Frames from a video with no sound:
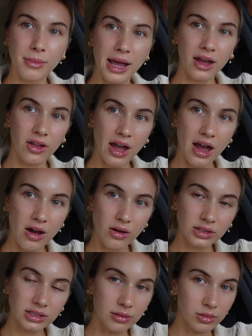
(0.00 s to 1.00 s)
mail
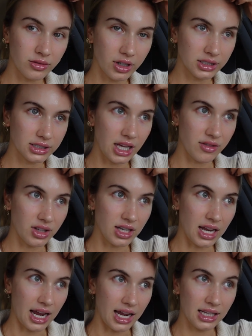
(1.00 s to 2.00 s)
out some of our save the
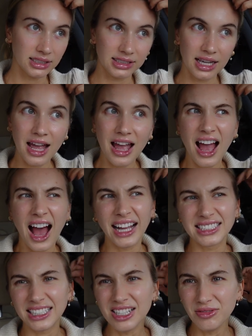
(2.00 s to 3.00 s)
dates. I
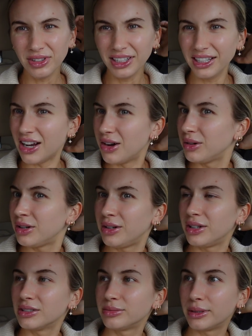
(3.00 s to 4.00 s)
didn't really know who
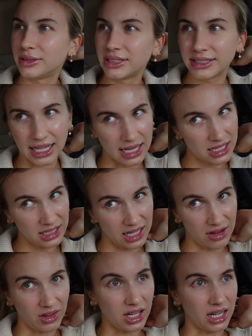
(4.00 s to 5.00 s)
you're supposed to send
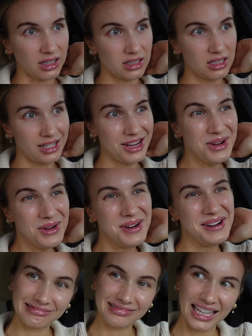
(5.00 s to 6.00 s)
save the dates to.
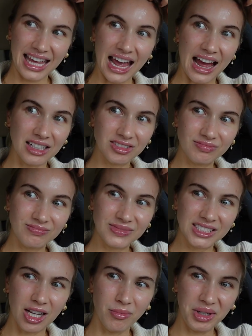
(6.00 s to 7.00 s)
Yeah.
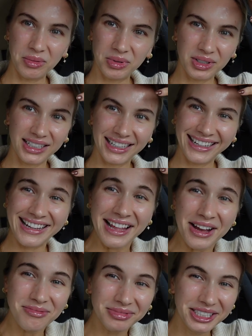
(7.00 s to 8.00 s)
Some people are getting
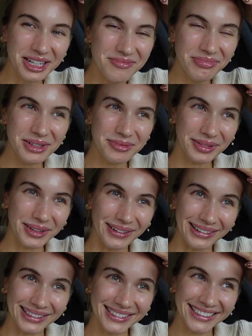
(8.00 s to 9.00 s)
them, some people
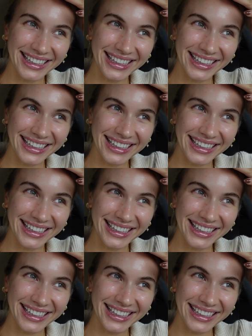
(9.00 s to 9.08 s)
aren't,